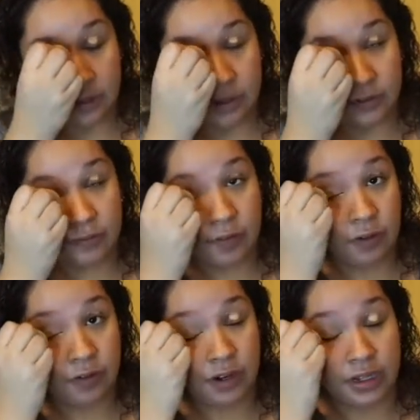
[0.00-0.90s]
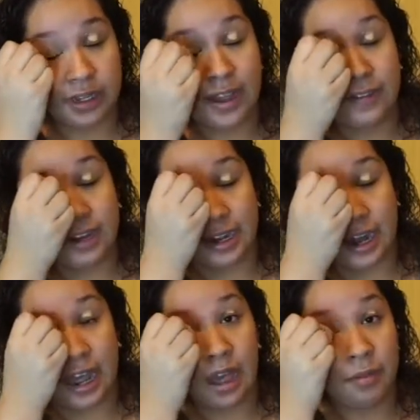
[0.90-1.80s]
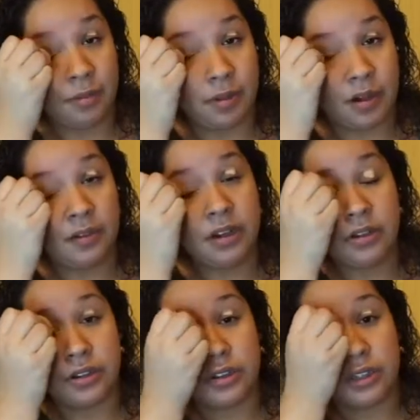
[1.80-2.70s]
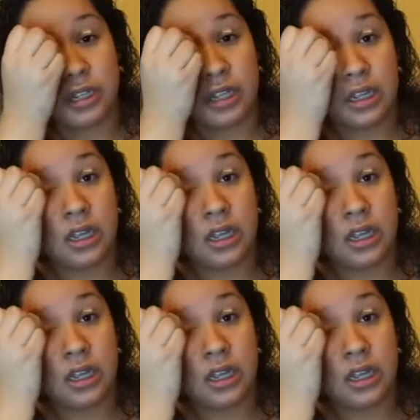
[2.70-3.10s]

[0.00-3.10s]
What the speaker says: phone because I have like an app, but I really don't use it.